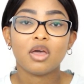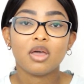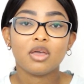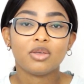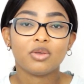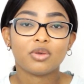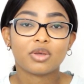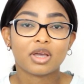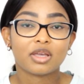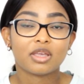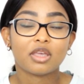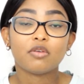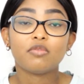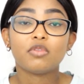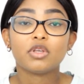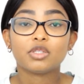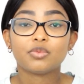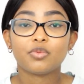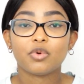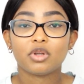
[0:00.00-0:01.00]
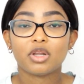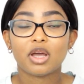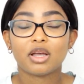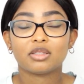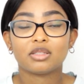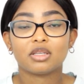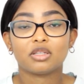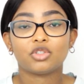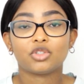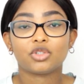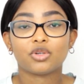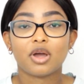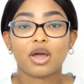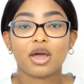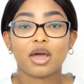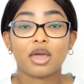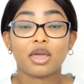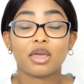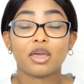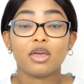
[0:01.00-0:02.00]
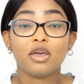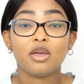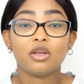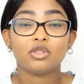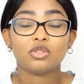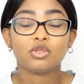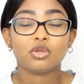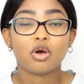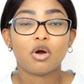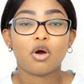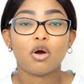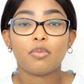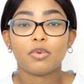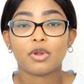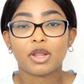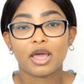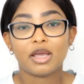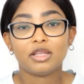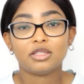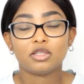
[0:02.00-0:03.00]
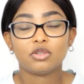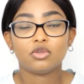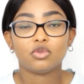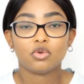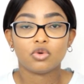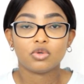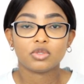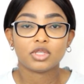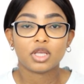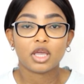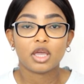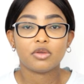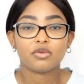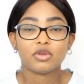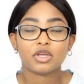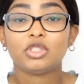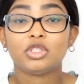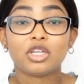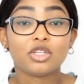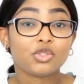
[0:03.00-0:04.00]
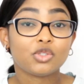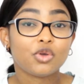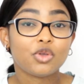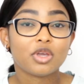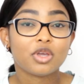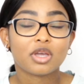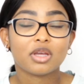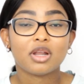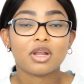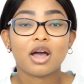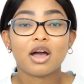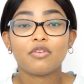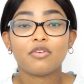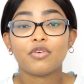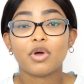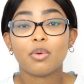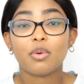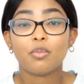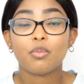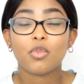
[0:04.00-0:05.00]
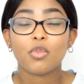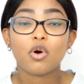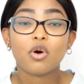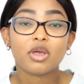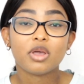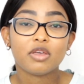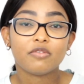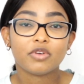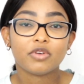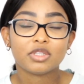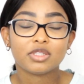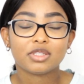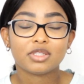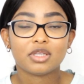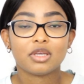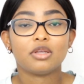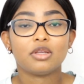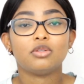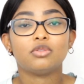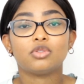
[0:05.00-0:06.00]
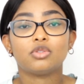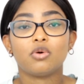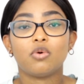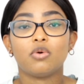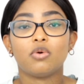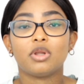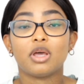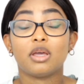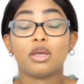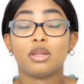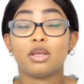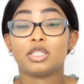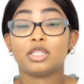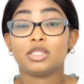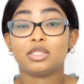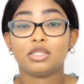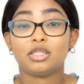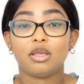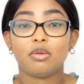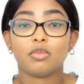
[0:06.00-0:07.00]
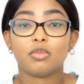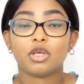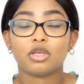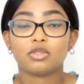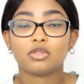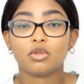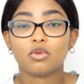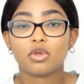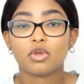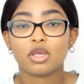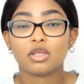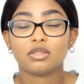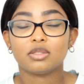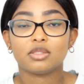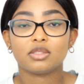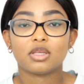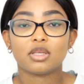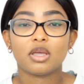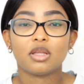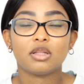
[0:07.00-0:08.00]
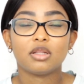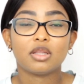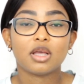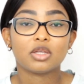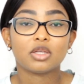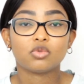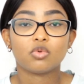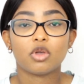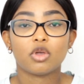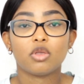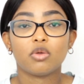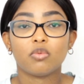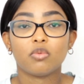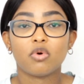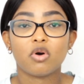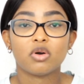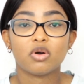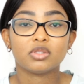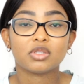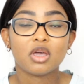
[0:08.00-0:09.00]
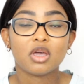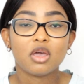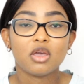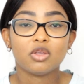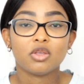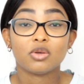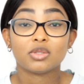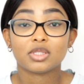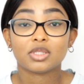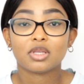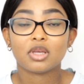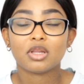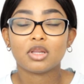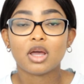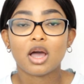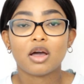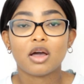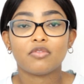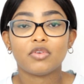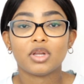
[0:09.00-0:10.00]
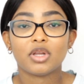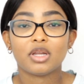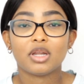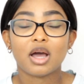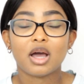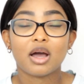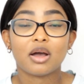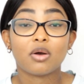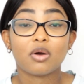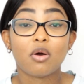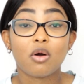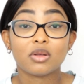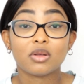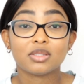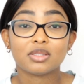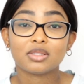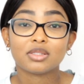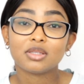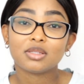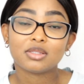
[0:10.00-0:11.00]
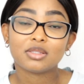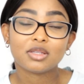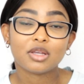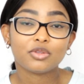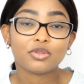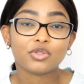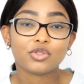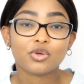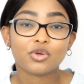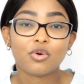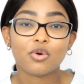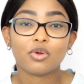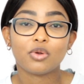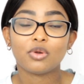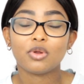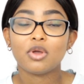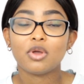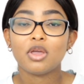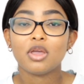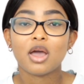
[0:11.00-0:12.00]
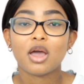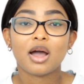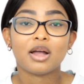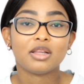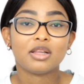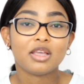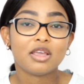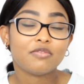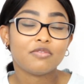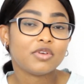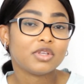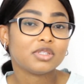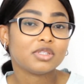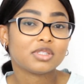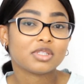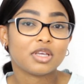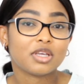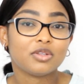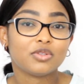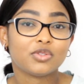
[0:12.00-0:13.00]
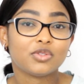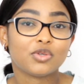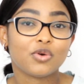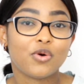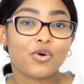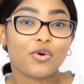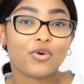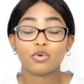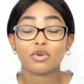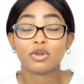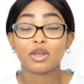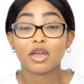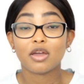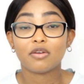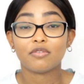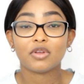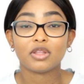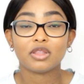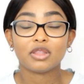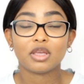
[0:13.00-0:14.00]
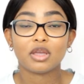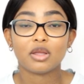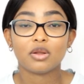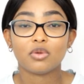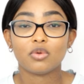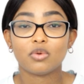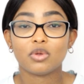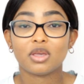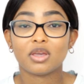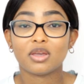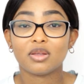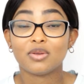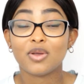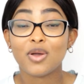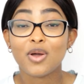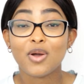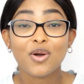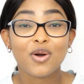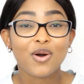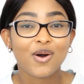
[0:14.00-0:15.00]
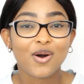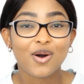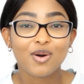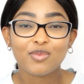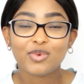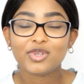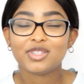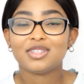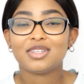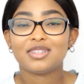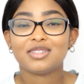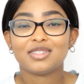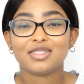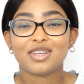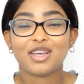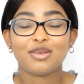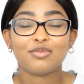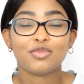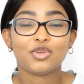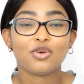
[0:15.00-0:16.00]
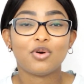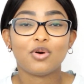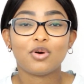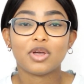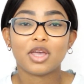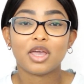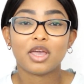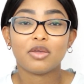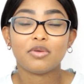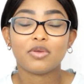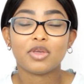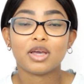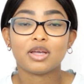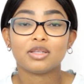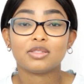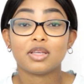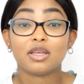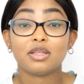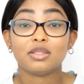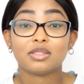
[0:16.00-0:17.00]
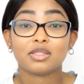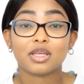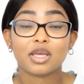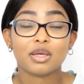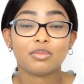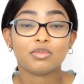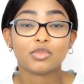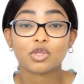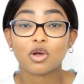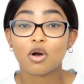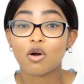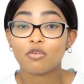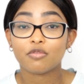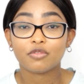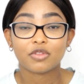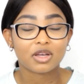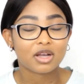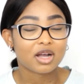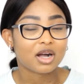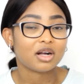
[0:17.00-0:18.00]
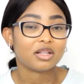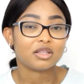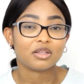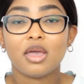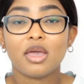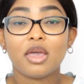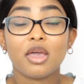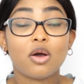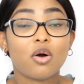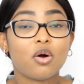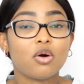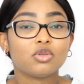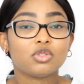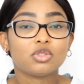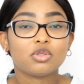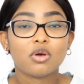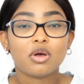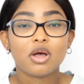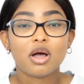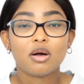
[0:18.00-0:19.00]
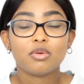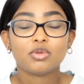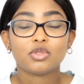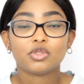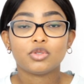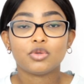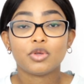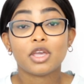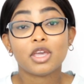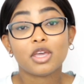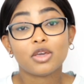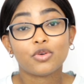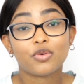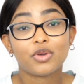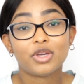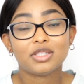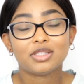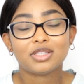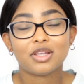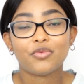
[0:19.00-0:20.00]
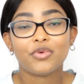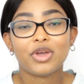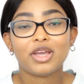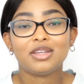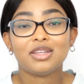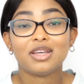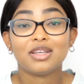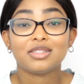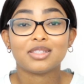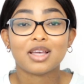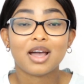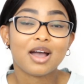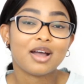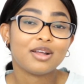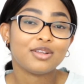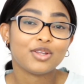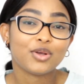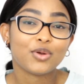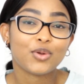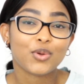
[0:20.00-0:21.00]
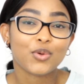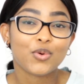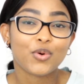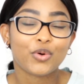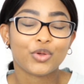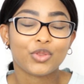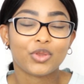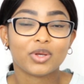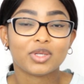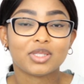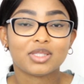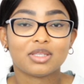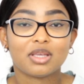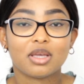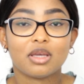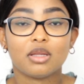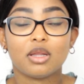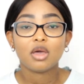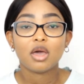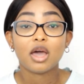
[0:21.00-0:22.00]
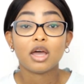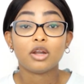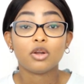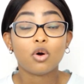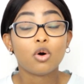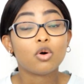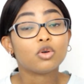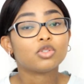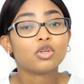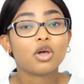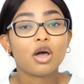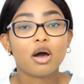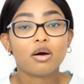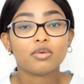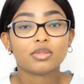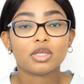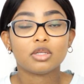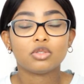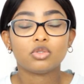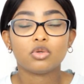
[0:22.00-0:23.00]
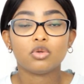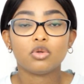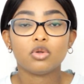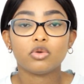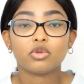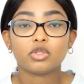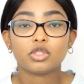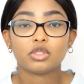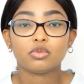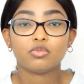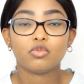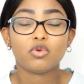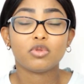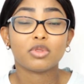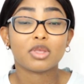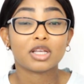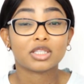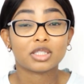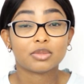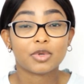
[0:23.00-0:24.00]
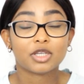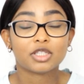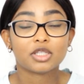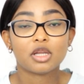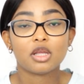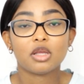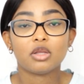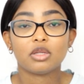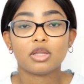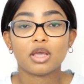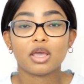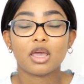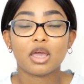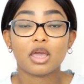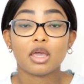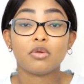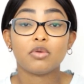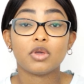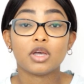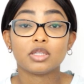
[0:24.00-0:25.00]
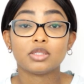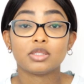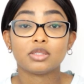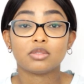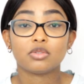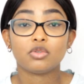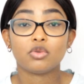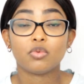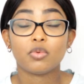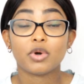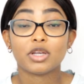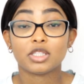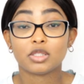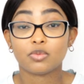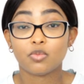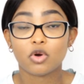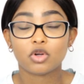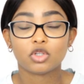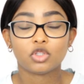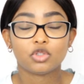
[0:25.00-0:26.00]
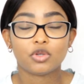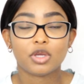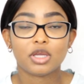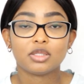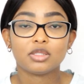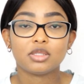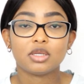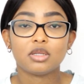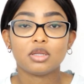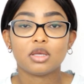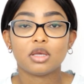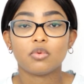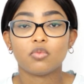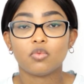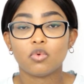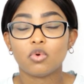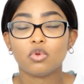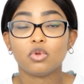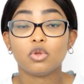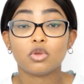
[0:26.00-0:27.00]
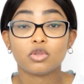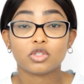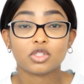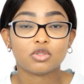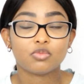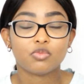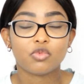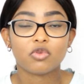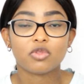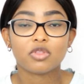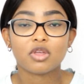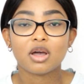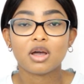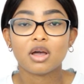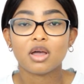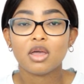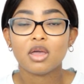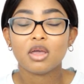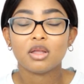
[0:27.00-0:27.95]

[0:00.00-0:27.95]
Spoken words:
you can give this product a try to help lighten those areas, just so you can have a more even skin tone and a seamless looking skin. That's what you want, your skin having that consistent tone, an even skin tone, everything looking almost the same in all areas in terms of the color. It also helps to increase the radiance and the glow on your skin, and it also helps it to look smooth, especially in the areas you were spot treating. It will look smoother.